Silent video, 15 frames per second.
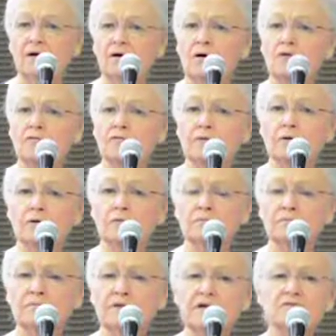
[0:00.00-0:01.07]
over
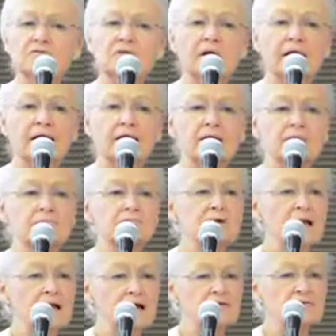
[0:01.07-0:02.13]
things like
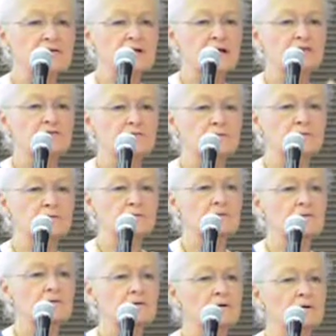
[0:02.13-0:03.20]
class schedule
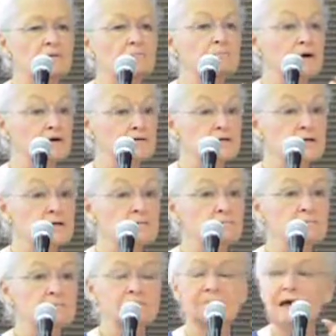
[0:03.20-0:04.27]
or budget.
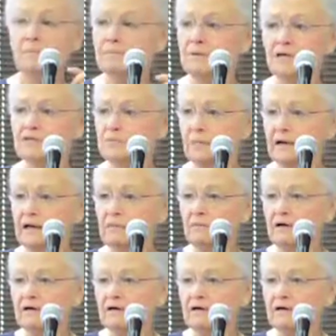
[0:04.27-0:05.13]
Not much money, we